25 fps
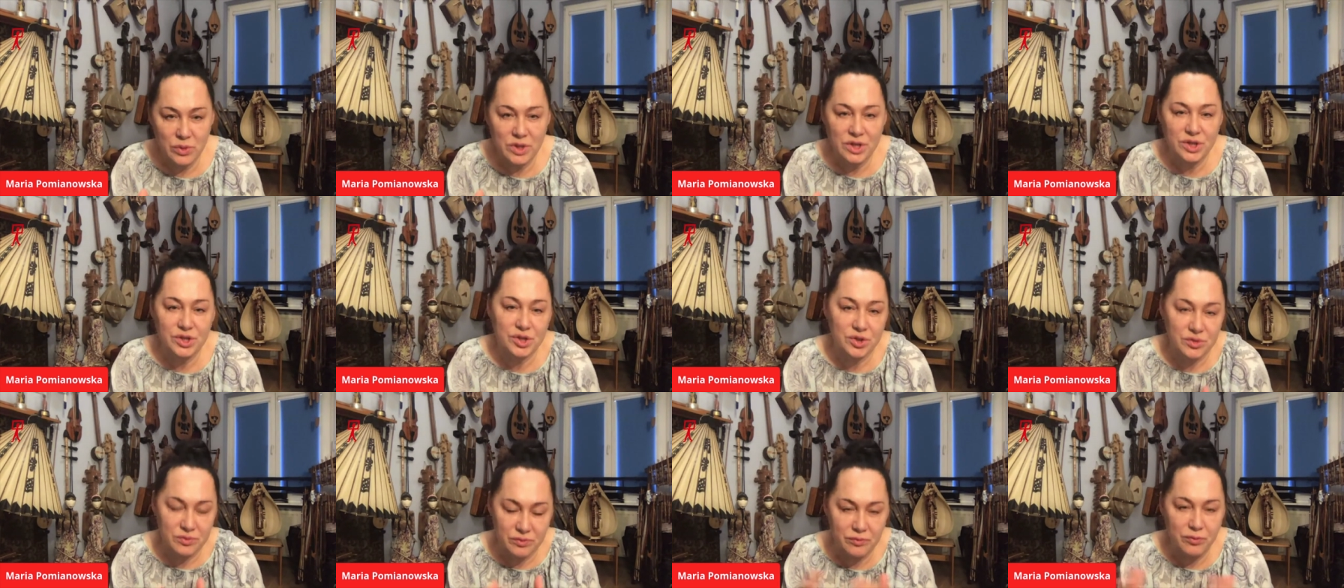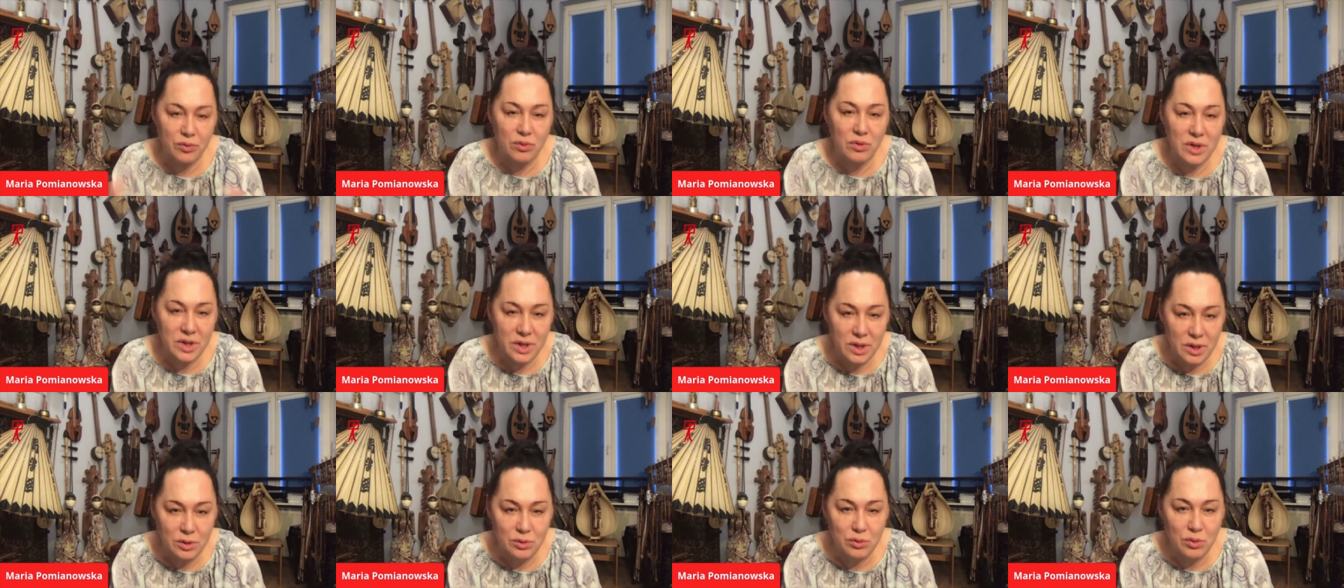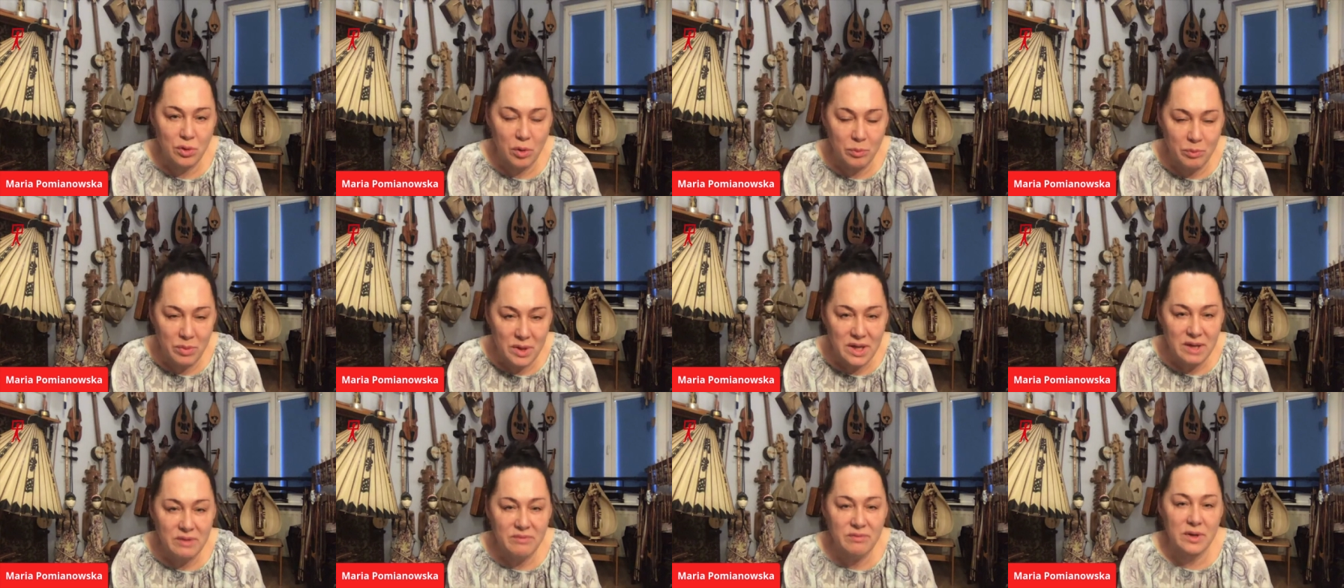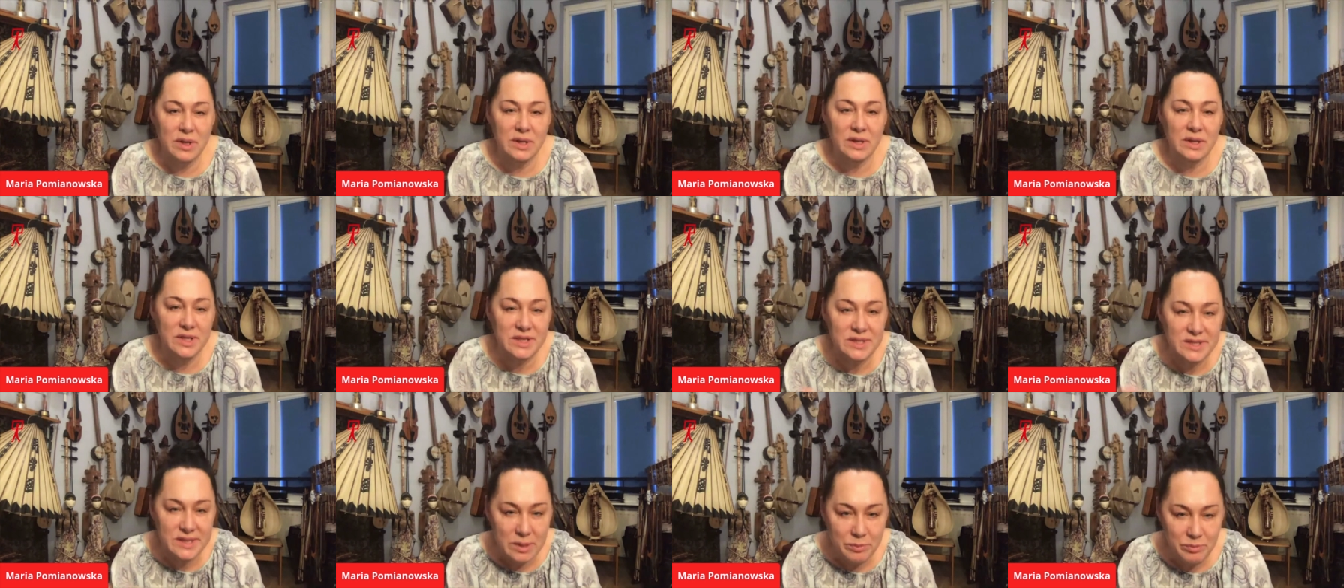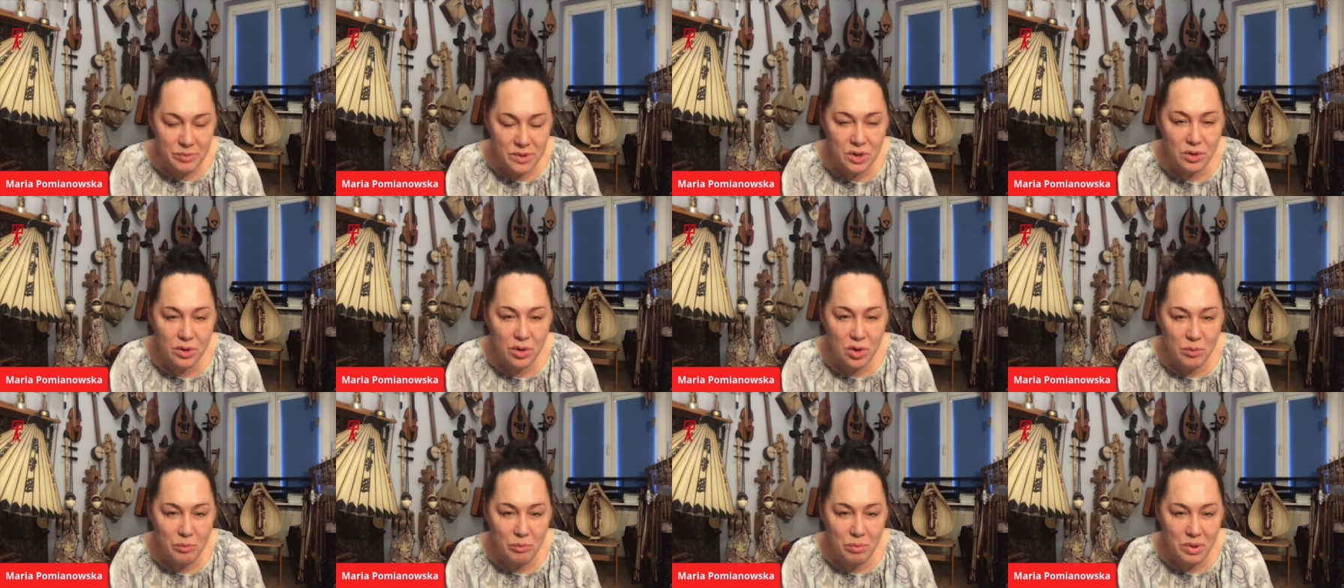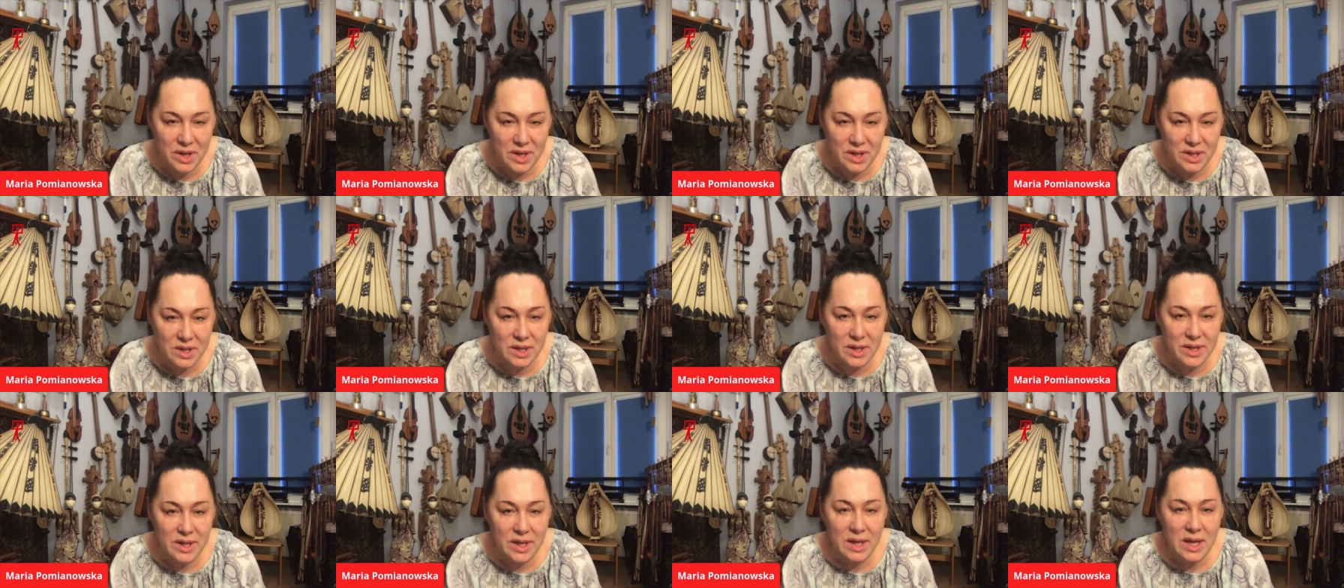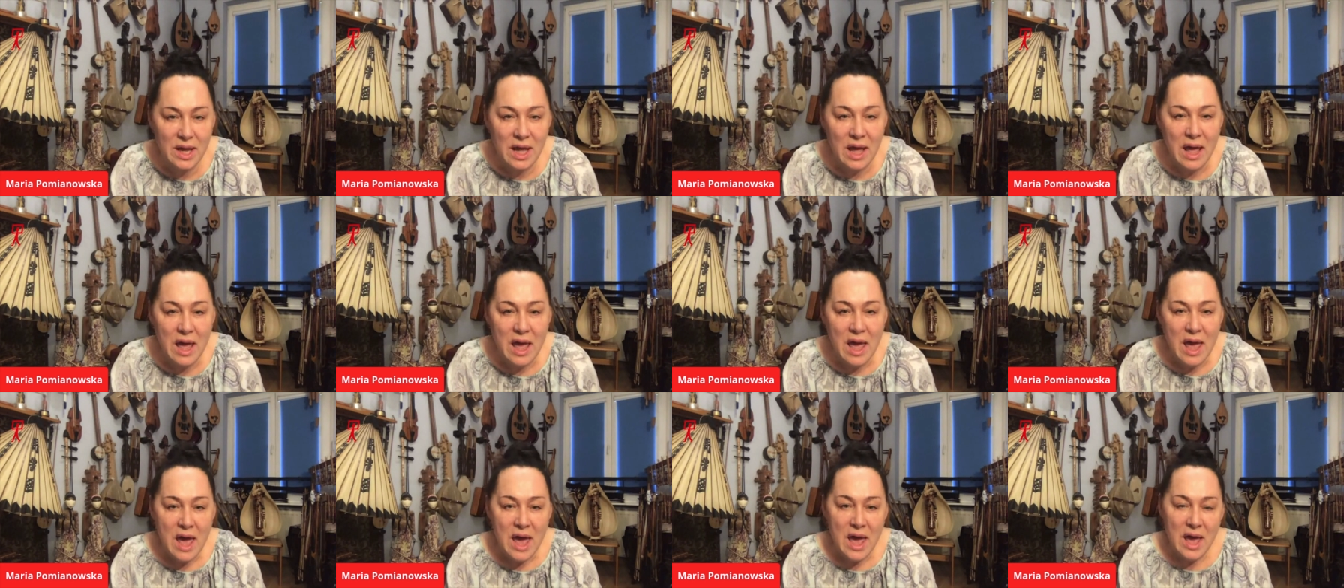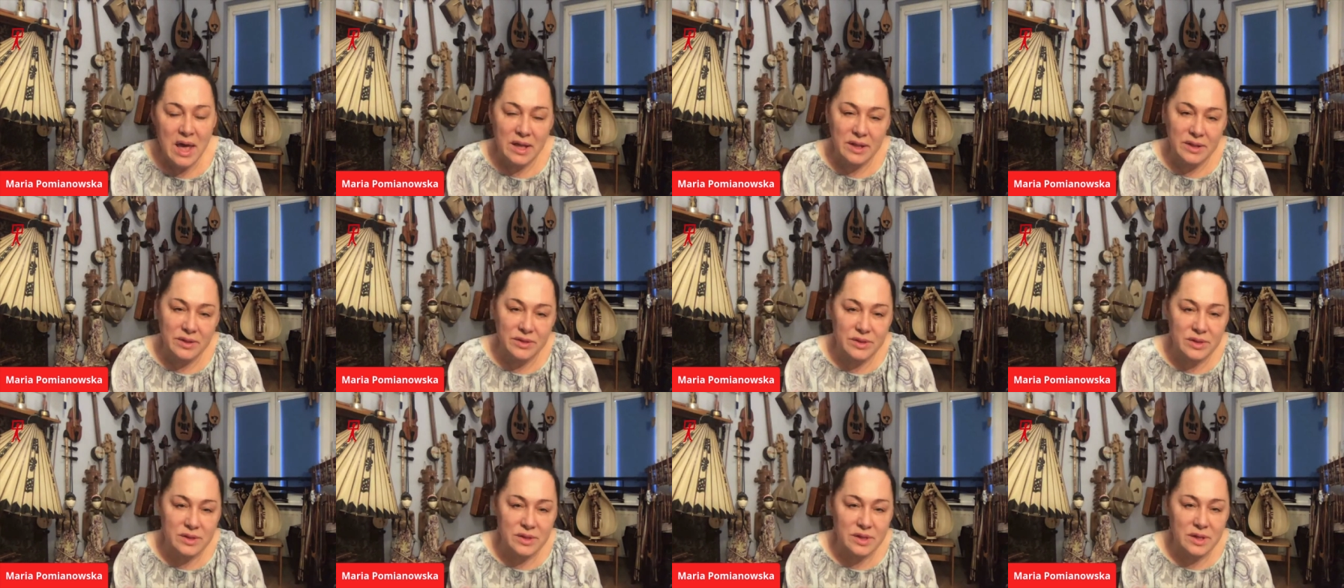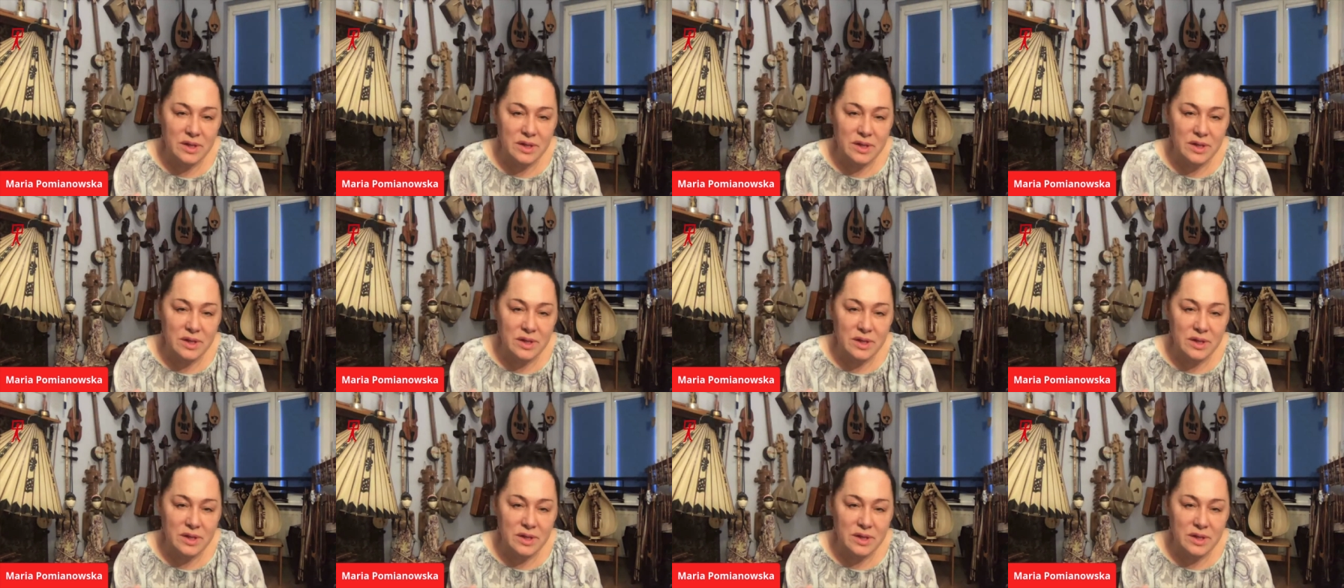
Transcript: which fall into oblivion, disappear completely, and.